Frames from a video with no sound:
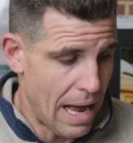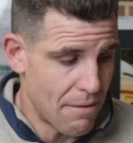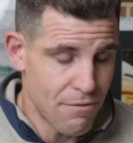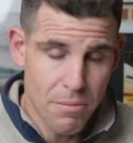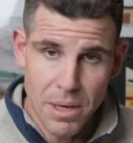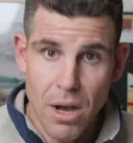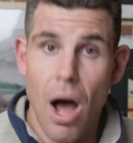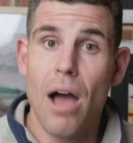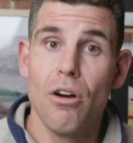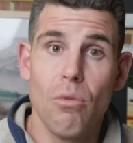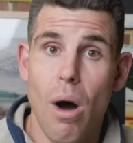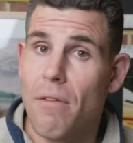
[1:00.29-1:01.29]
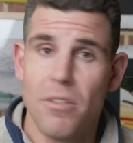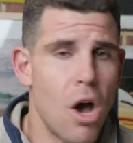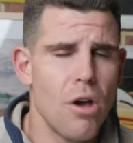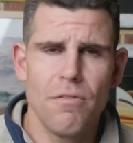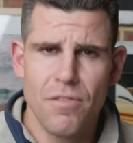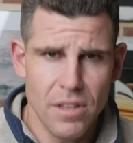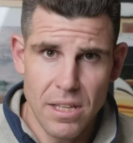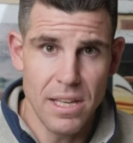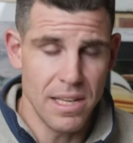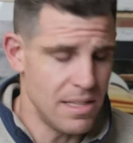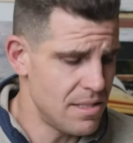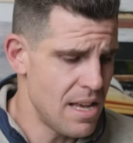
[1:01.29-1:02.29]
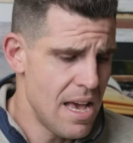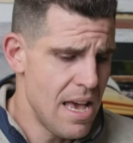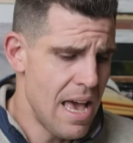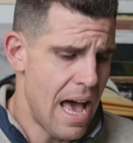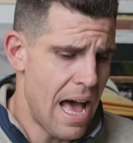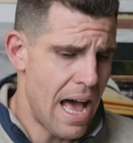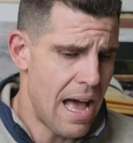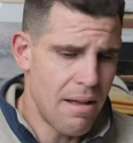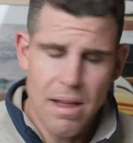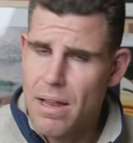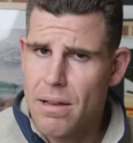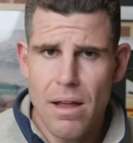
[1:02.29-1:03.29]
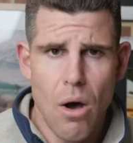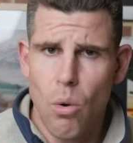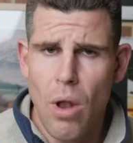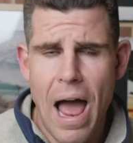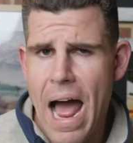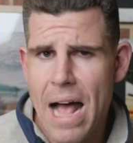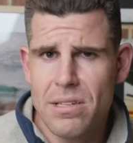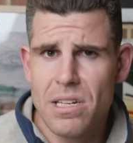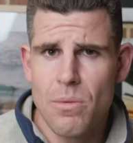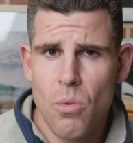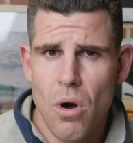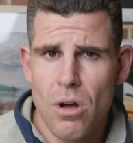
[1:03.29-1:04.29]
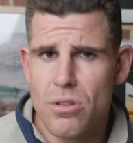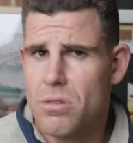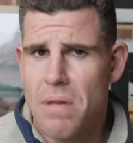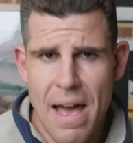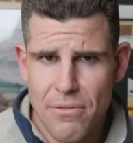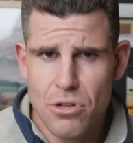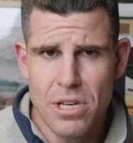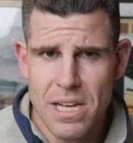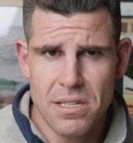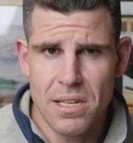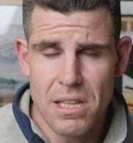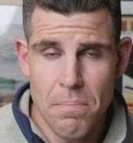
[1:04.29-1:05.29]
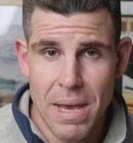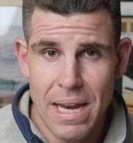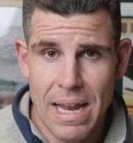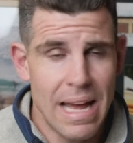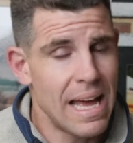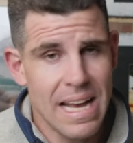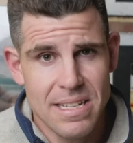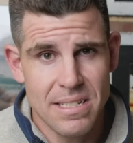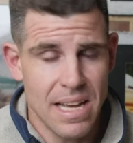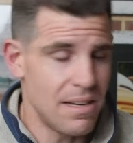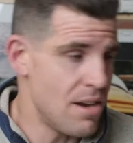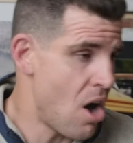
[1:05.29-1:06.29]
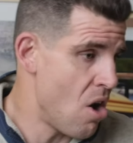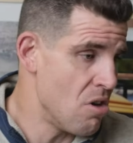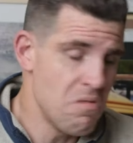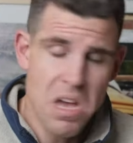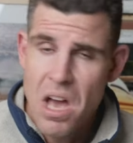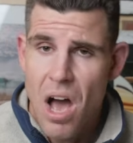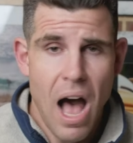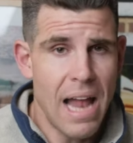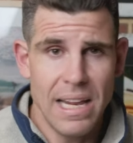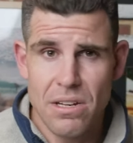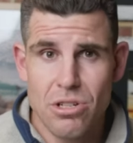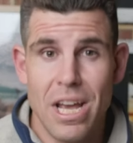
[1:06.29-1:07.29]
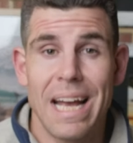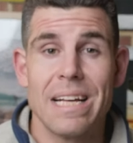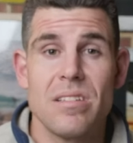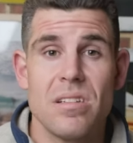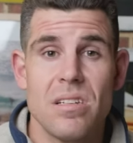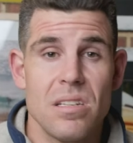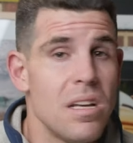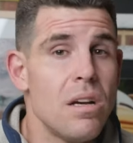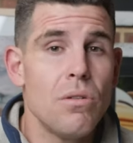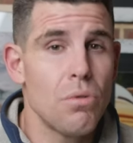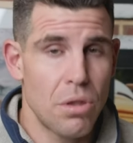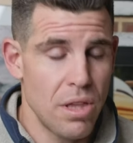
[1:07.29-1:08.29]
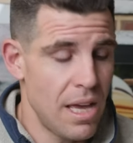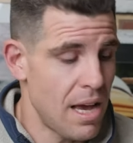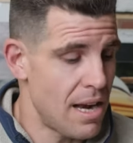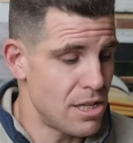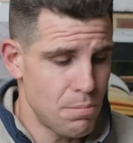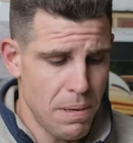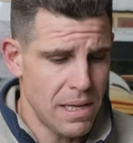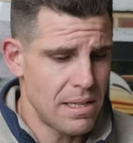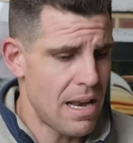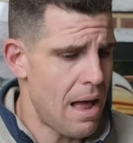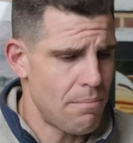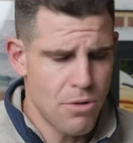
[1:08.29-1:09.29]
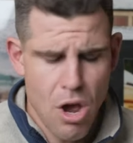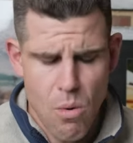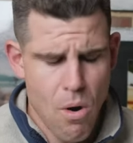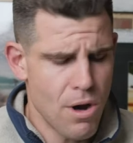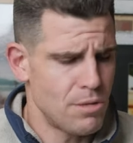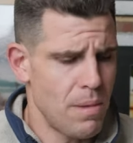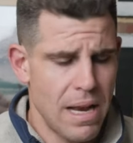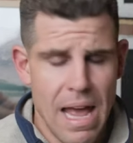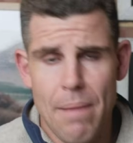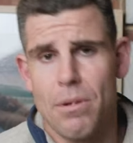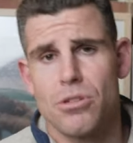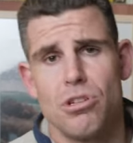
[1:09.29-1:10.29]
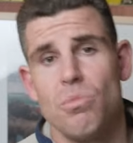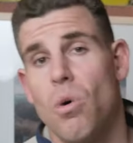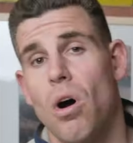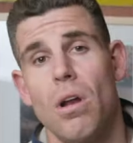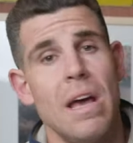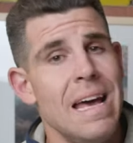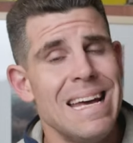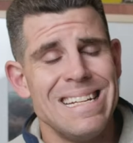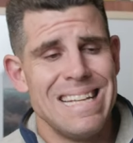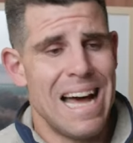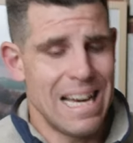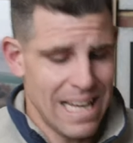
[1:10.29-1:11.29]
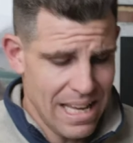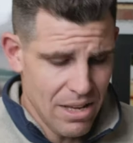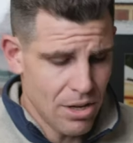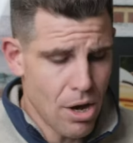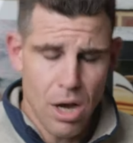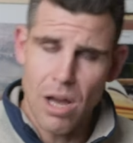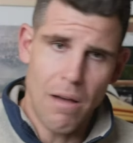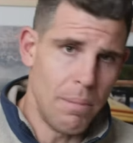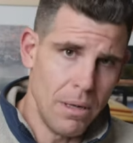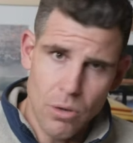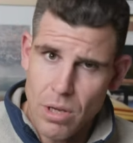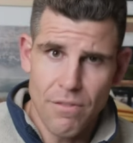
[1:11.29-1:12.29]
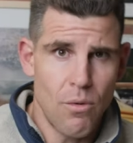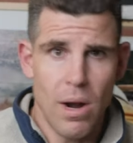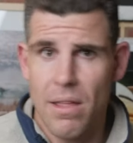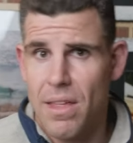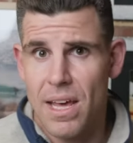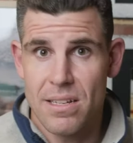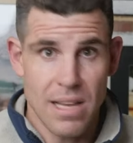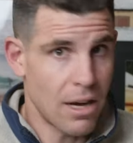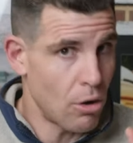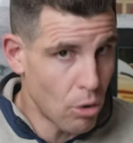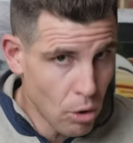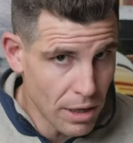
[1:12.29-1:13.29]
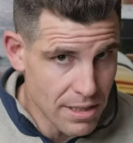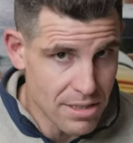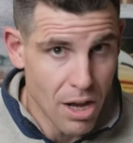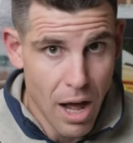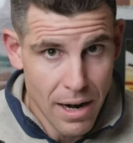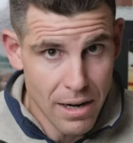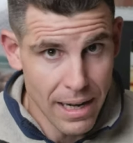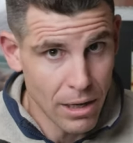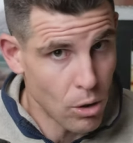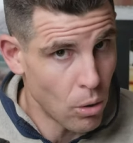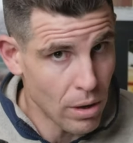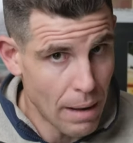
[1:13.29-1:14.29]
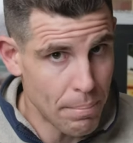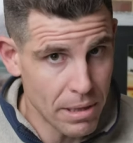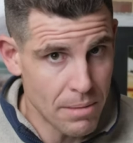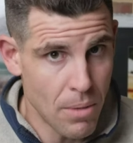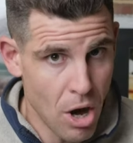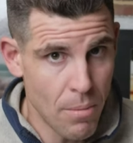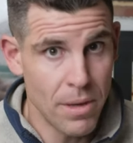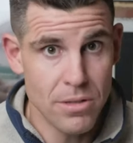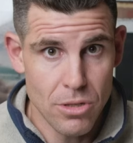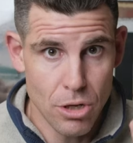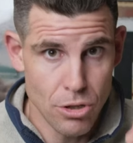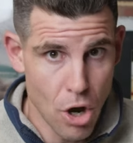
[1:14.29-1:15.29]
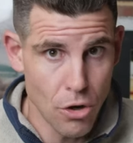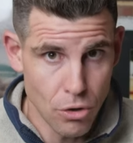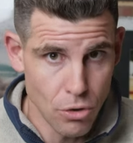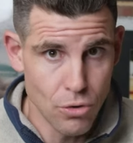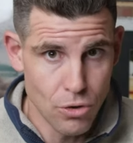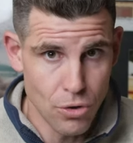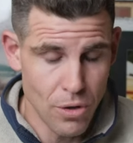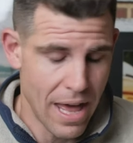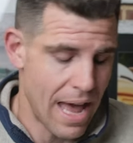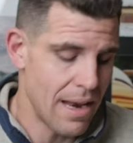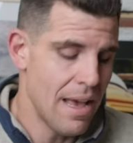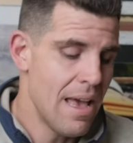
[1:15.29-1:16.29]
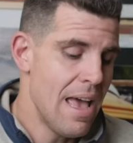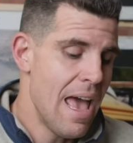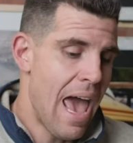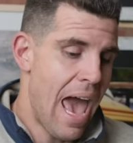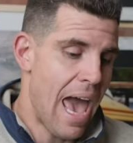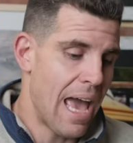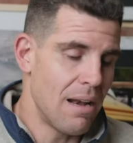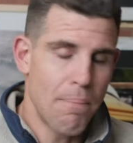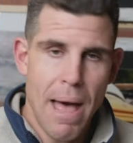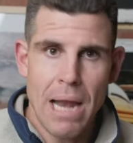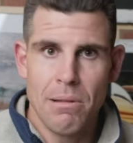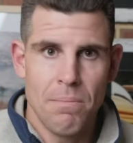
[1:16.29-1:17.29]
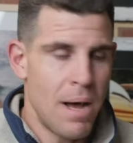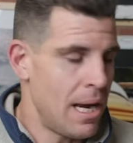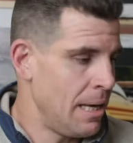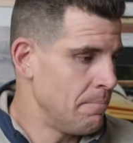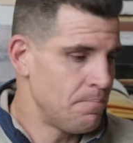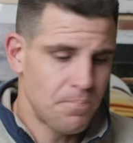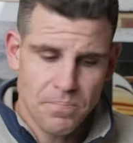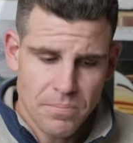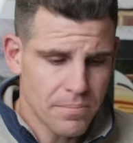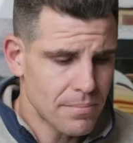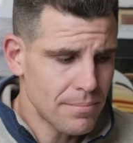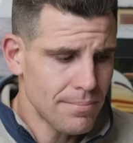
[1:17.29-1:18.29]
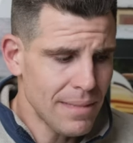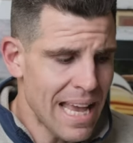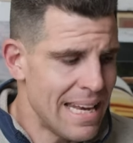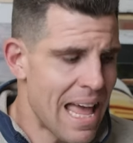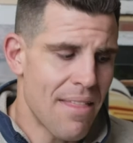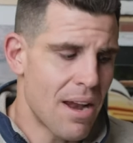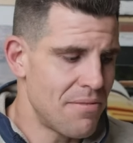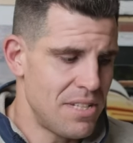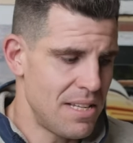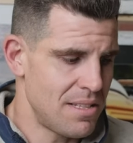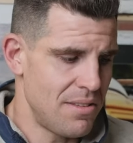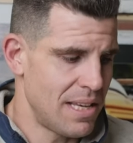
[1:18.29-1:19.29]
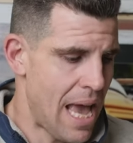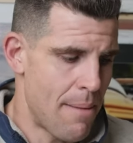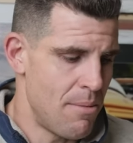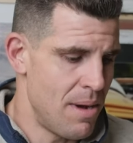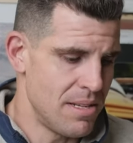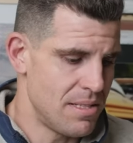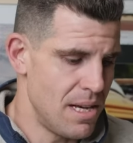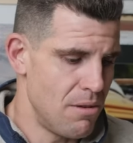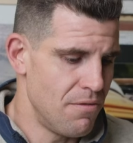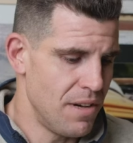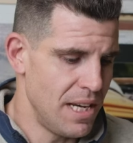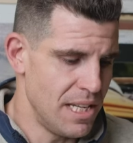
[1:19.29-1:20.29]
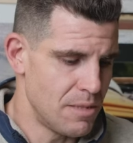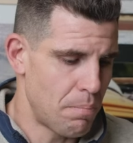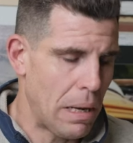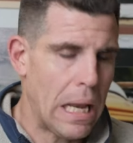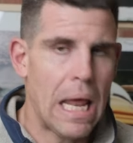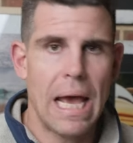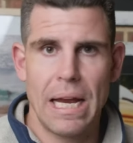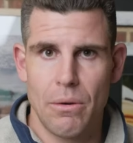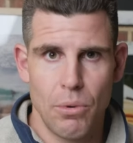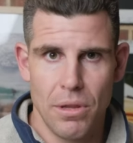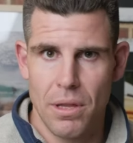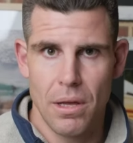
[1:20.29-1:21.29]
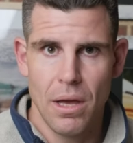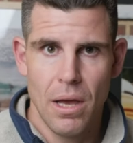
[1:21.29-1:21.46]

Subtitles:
from a guy who I've known for years. All I asked him was, have you tested the meter? He said no. I didn't check a single thing. I just picked it up. No worries, man. How much do you want? Done. Here you go. I've been looking for one of these. I got all excited and caught up in the moment. So don't you do that. And paid him the money. And now that I've tested the camera myself, it is plagued with